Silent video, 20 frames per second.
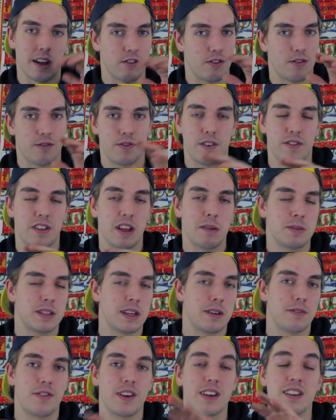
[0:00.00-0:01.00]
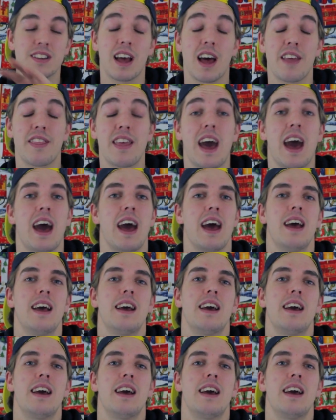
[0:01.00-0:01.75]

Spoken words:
115%, things like that,